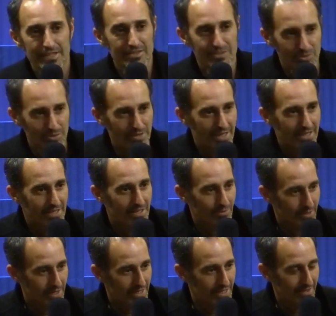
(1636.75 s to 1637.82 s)
let's do that.
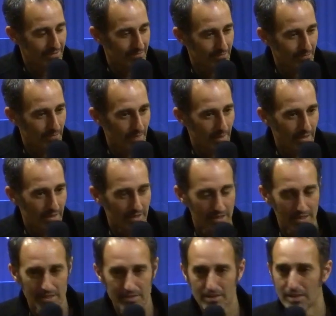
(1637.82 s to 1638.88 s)
You ready?
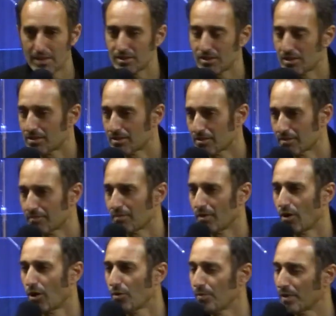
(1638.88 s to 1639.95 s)
So let's just
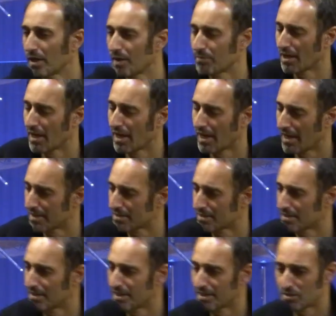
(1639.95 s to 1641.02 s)
open up your
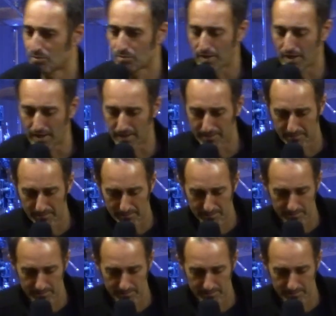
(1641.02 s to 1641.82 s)
hearts and let's pray.